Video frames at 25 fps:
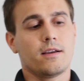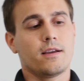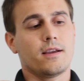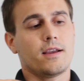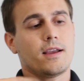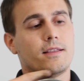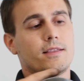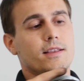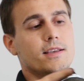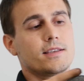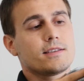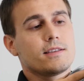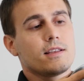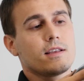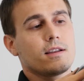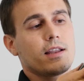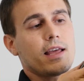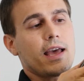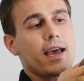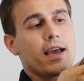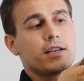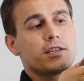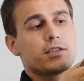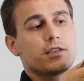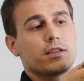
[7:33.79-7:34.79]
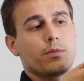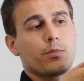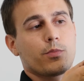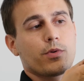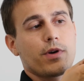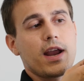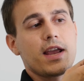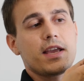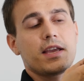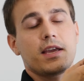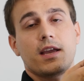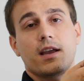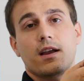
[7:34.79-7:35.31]
and this little edge of the
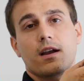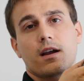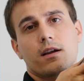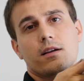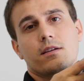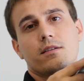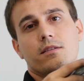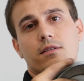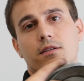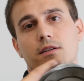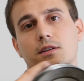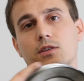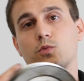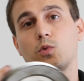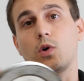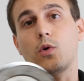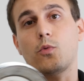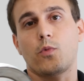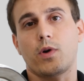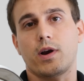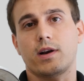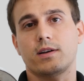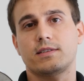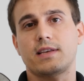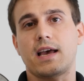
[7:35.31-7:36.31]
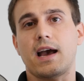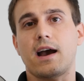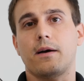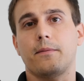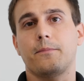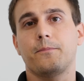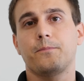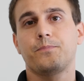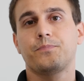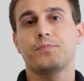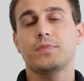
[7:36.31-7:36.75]
brake here is what wears out.